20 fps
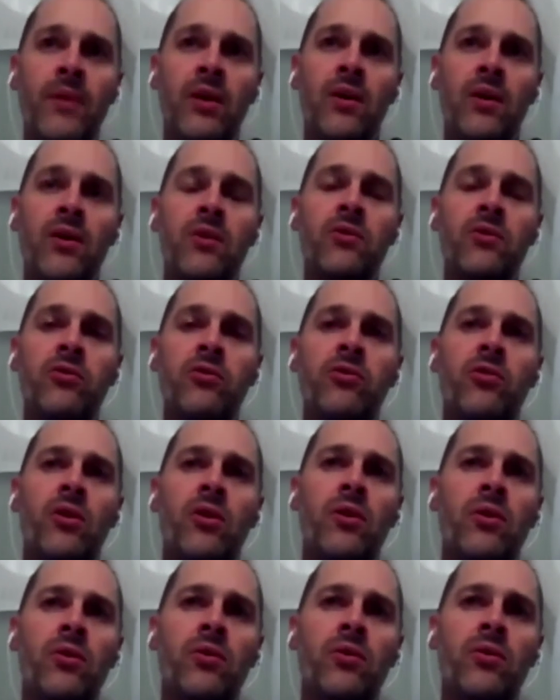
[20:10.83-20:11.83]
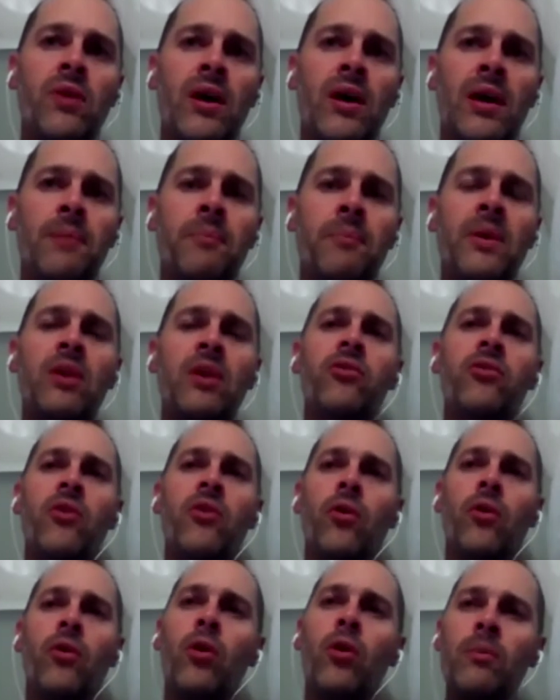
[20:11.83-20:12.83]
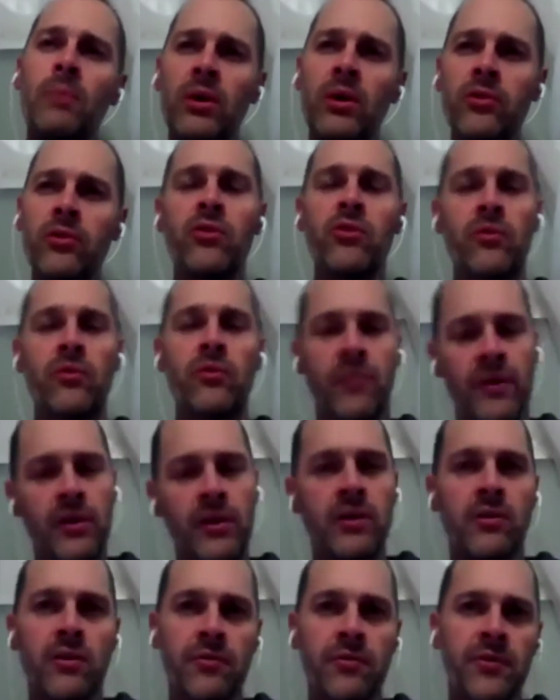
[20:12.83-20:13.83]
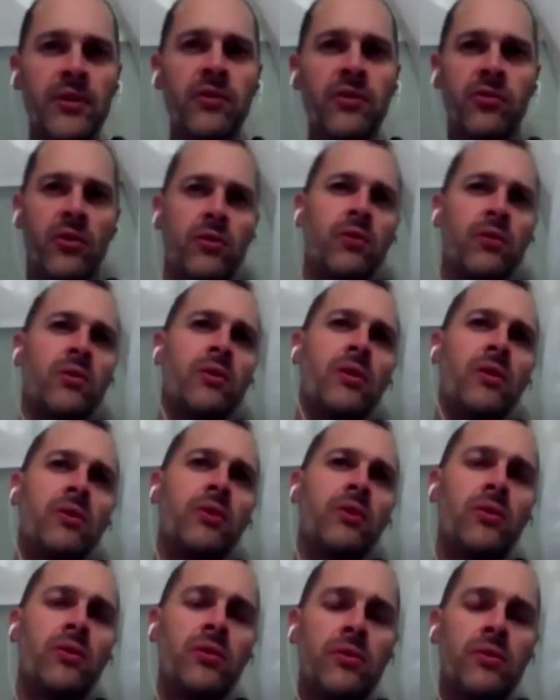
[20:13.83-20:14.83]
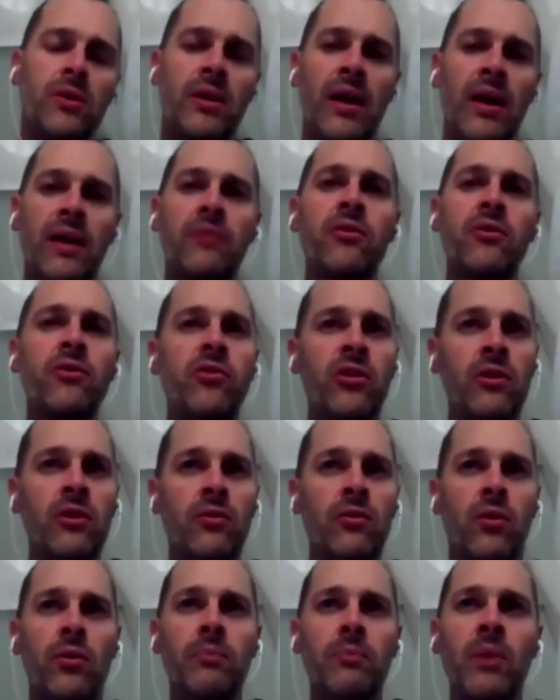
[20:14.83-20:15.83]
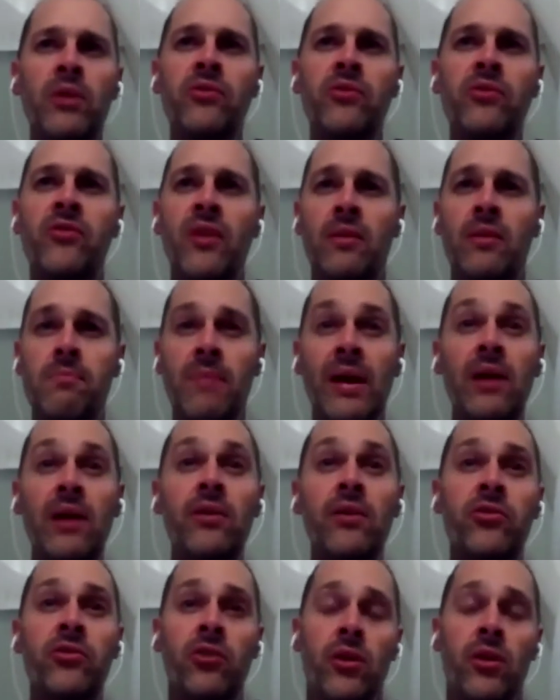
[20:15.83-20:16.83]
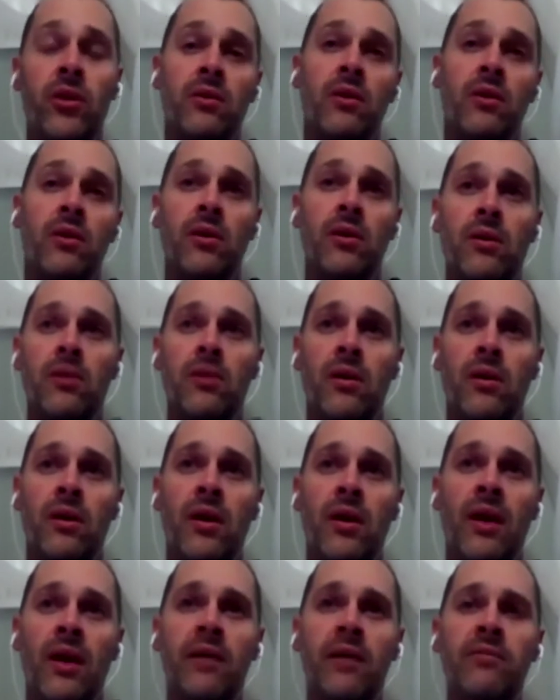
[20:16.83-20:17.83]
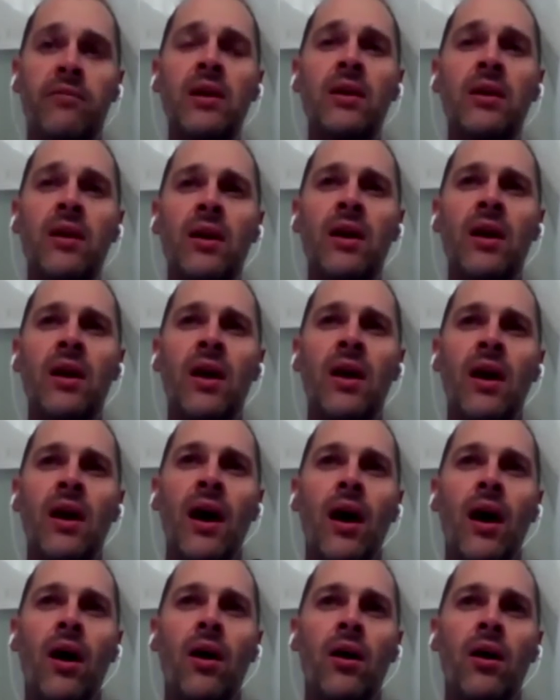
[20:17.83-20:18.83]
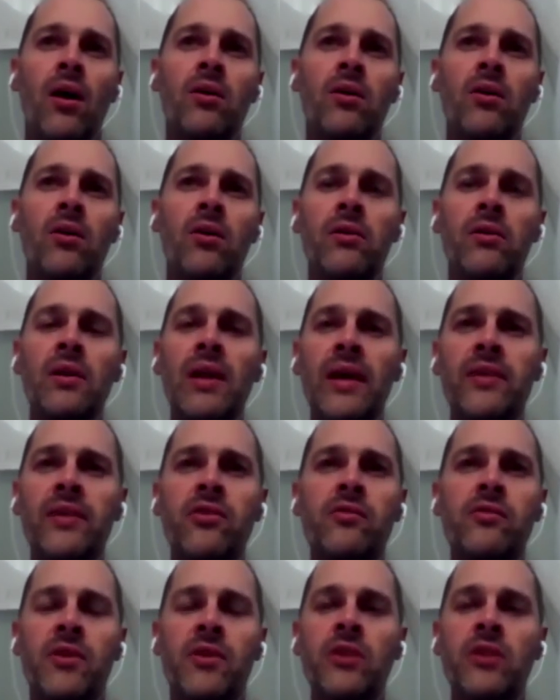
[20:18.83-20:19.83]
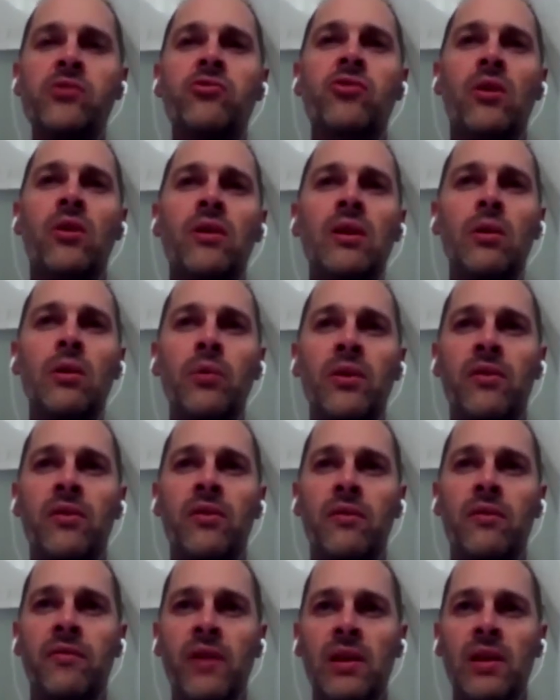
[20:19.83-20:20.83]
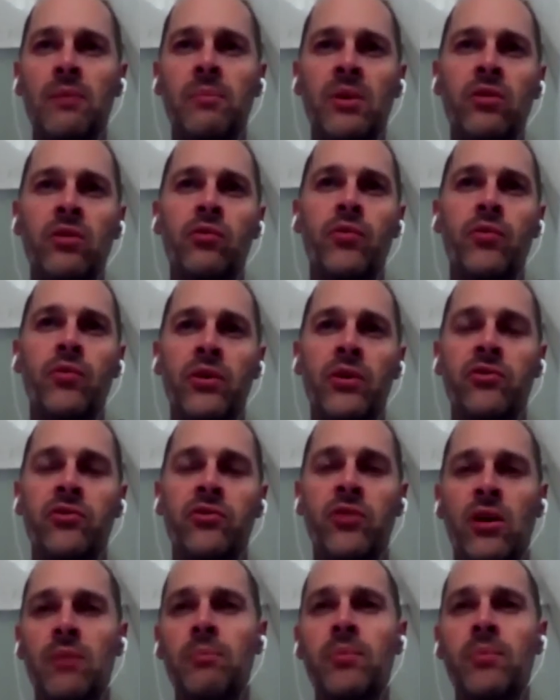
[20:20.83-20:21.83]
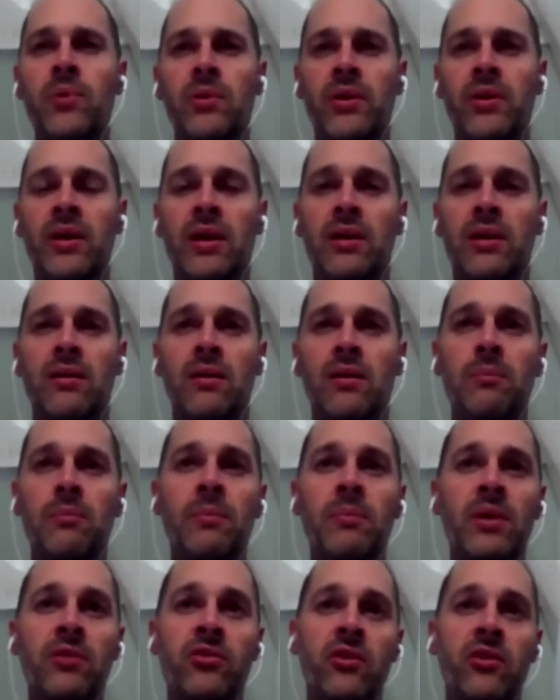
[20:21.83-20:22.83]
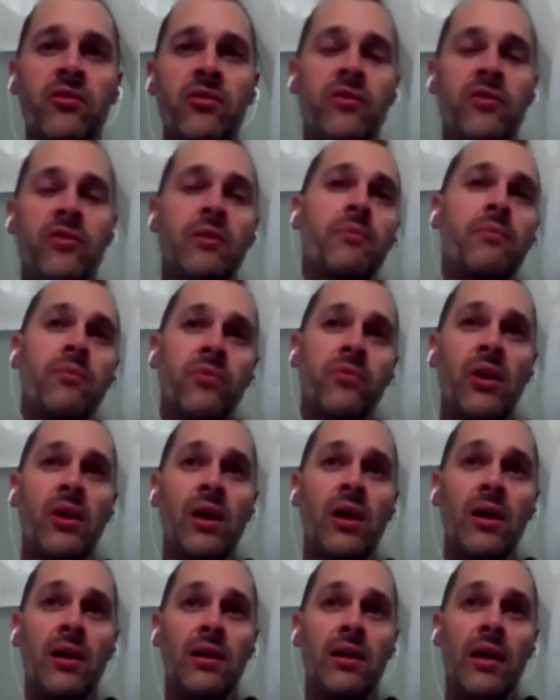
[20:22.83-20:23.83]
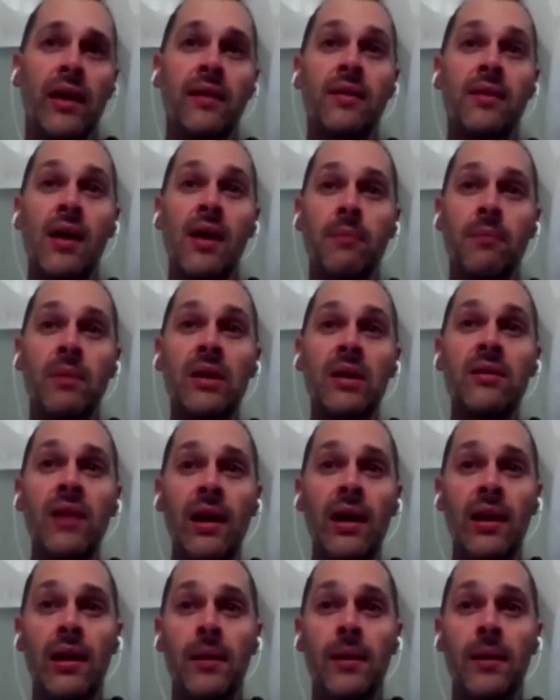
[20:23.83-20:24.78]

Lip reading: So because the hormones are very different, so your androgen hormones that males are having are correlated very strongly with developments, for example, in limbic systems like the amygdala,